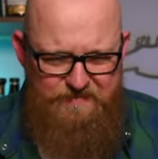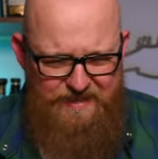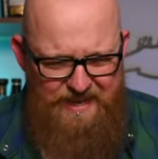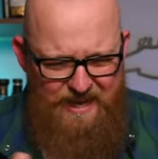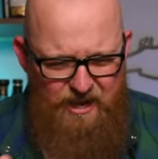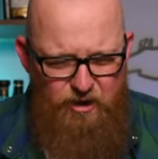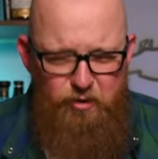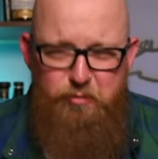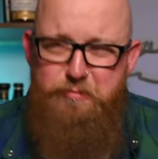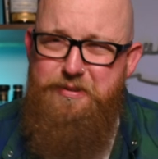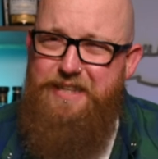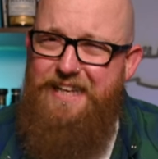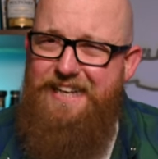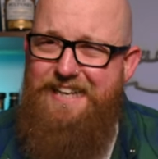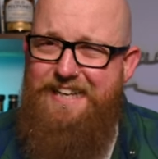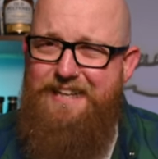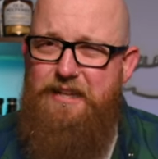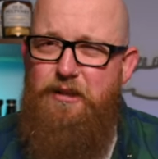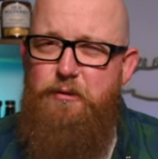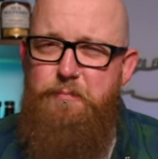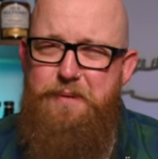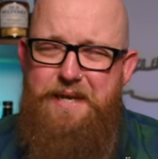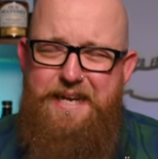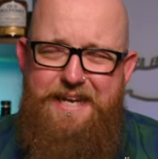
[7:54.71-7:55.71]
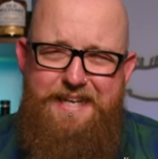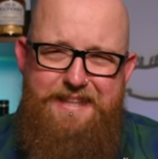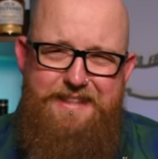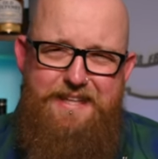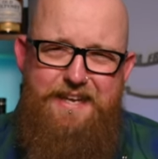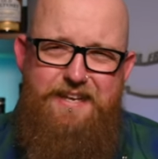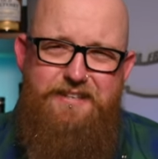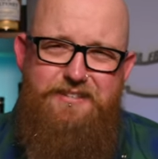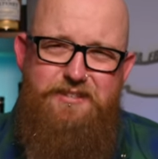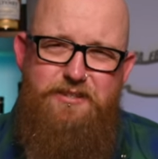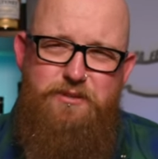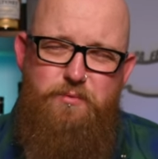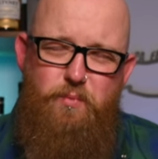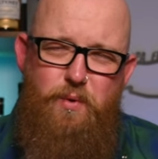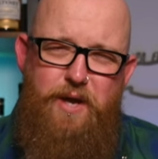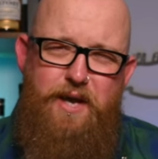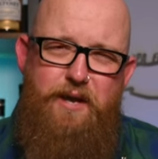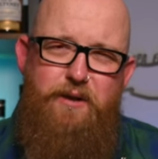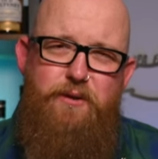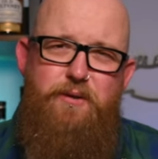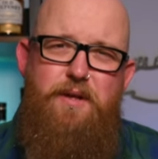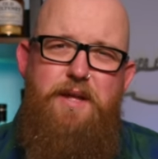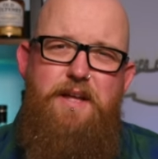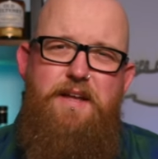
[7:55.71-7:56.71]
helps a little bit in this as
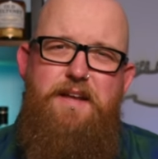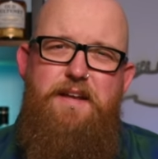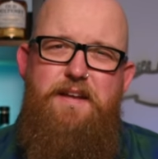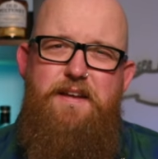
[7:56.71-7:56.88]
well.